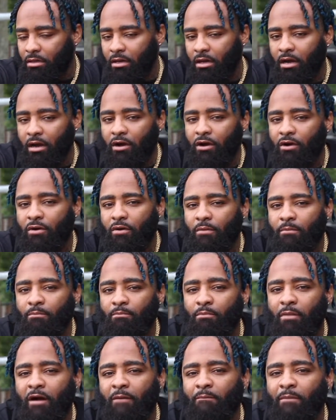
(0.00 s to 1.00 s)
Uh,
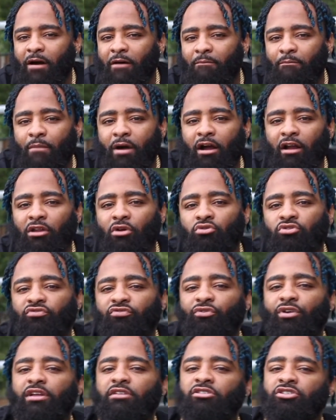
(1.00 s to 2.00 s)
my, my, my close
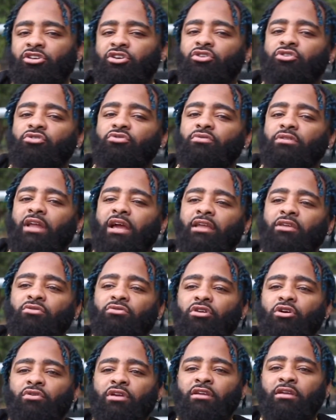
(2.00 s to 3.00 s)
friend Gerald, like you
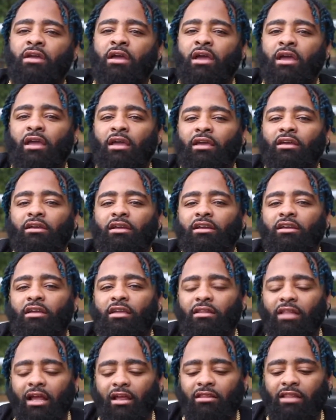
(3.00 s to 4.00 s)
know, he he, he,
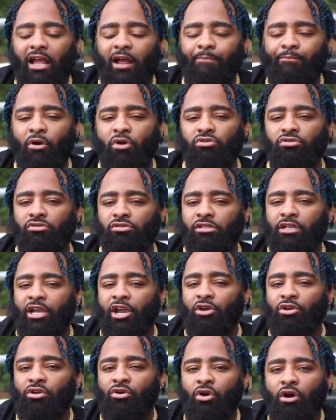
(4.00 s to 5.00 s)
he like he like a personal
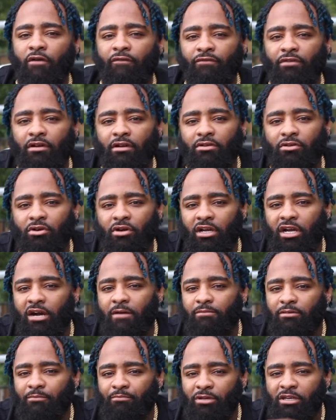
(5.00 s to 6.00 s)
security guard for you know a
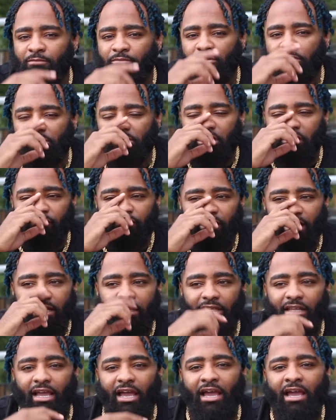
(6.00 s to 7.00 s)
couple of people and stuff
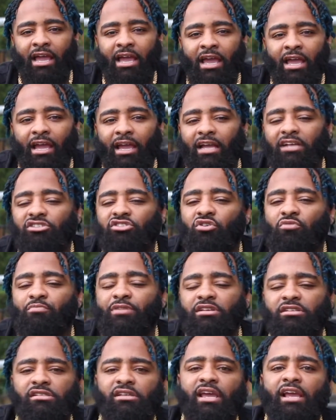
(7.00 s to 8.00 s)
like that. Yeah. And so
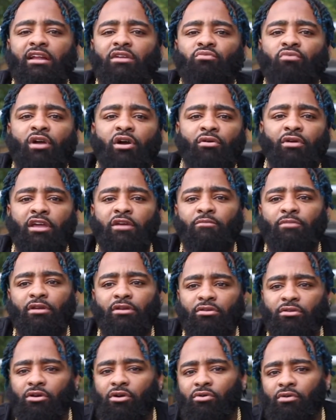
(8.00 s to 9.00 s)
me just hanging around him
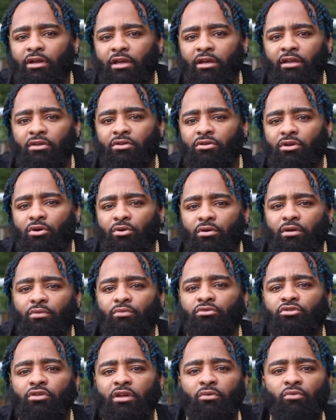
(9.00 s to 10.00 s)
and you know and you know
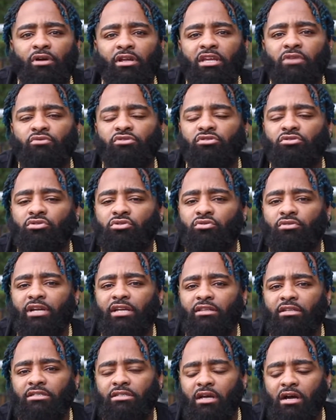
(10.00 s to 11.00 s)
and, and what he was doing
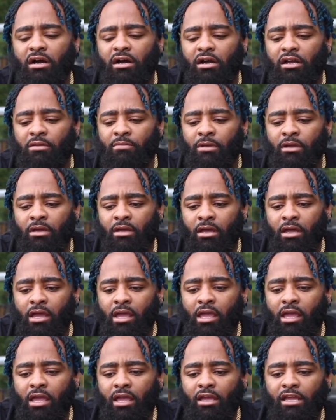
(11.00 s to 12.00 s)
at the time,
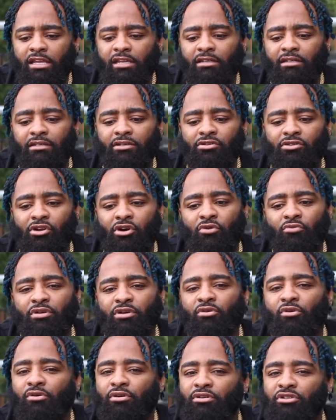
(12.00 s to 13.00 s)
you know, we
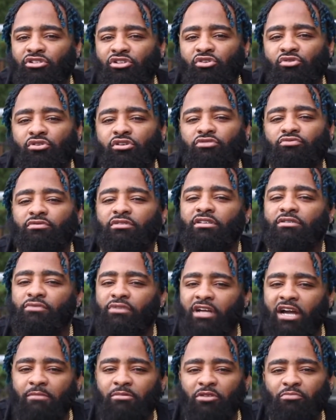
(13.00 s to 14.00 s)
go in the studios with,
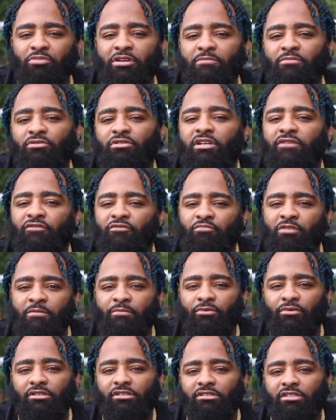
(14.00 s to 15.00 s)
with a couple of people, different
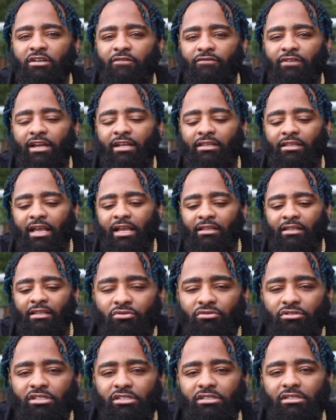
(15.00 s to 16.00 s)
people and stuff like that.
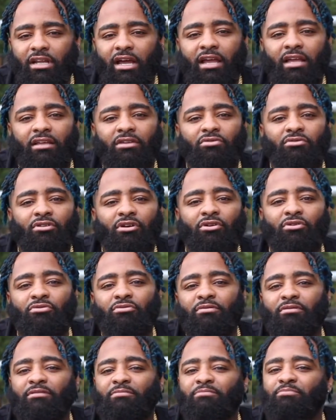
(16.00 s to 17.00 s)
just like, you
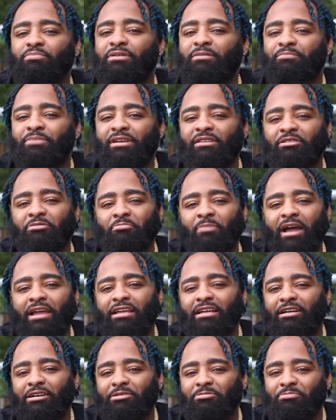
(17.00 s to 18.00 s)
know, put pick the
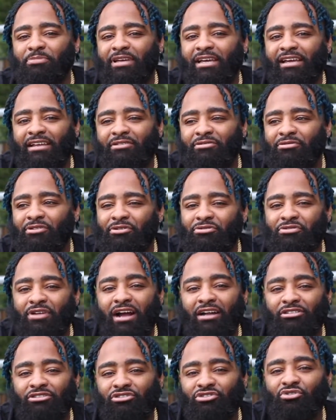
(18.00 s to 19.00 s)
mic up, man. You know, you
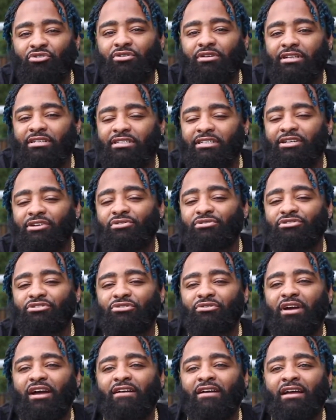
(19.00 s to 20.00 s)
got a story to tell.
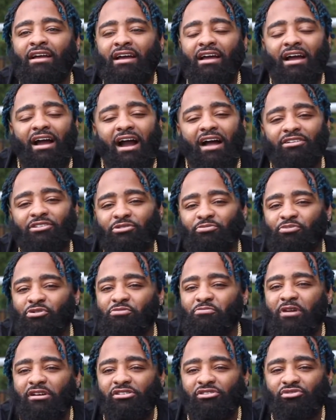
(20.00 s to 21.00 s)
So I, I just
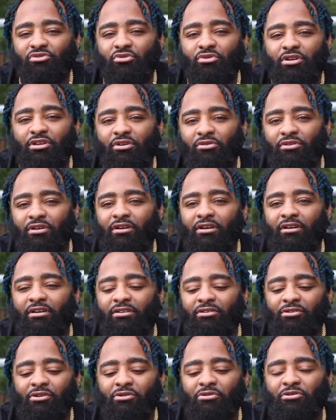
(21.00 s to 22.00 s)
put my story on, uh,
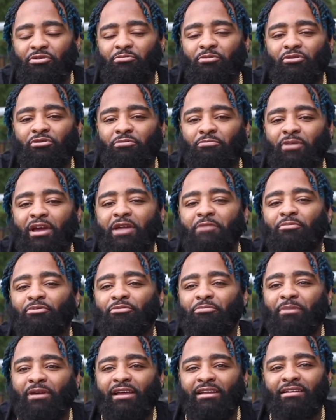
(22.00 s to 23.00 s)
you know, on a, on a
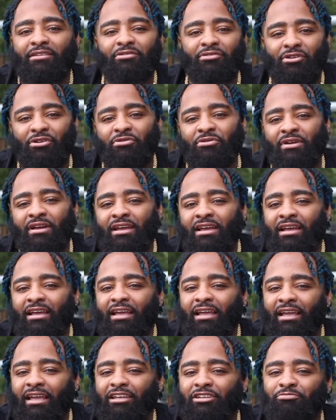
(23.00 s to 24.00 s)
paper, man, and you know,
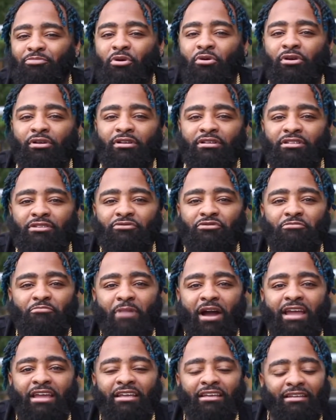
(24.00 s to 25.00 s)
and spoken into a
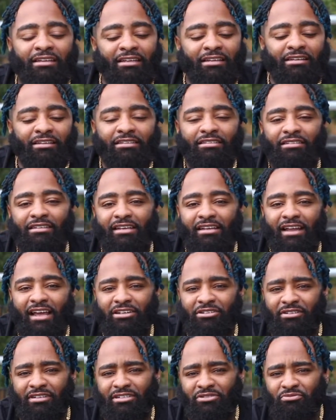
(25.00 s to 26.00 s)
mic, and then this that,
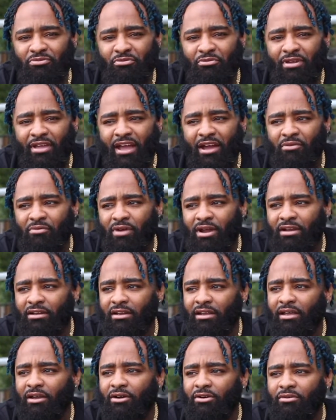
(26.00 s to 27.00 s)
that's this where we at right
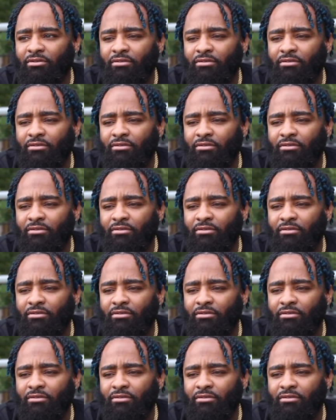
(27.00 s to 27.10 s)
now.